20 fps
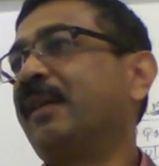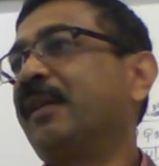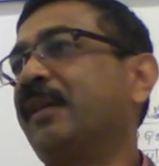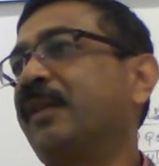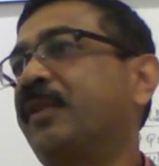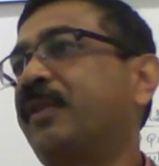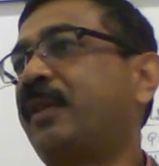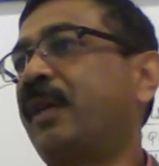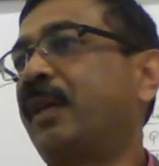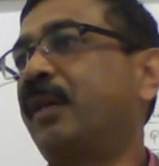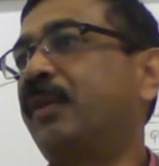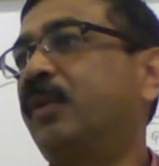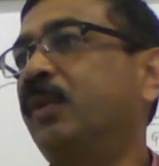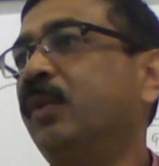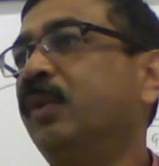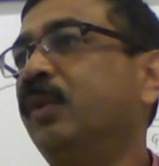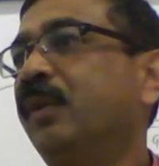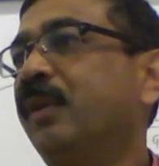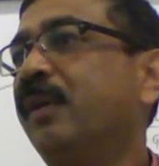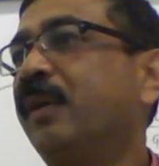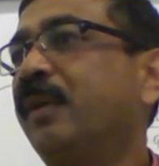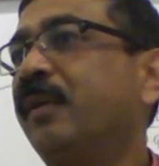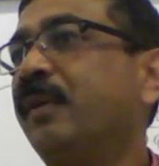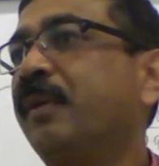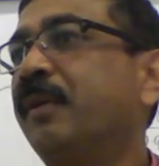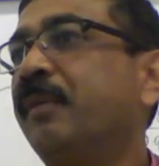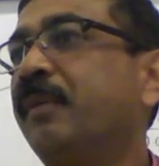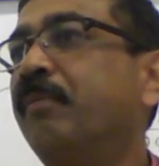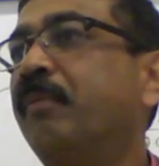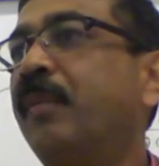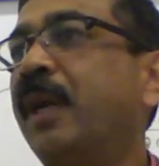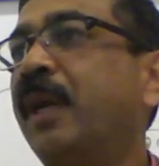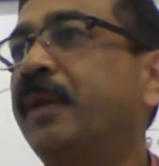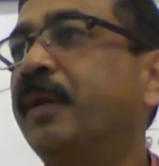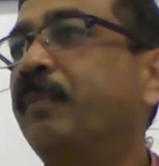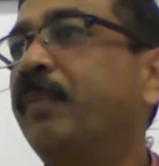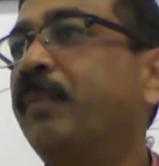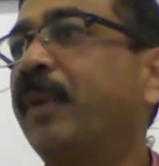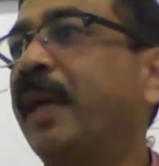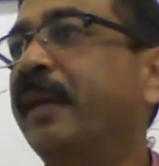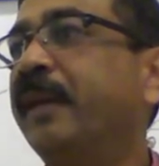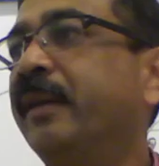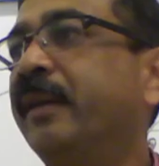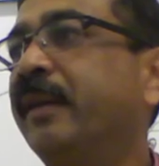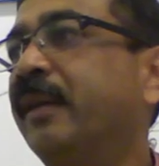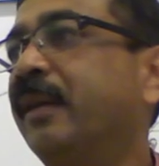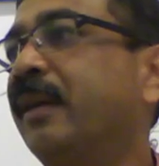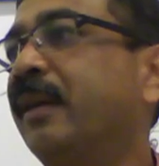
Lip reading: start to multiply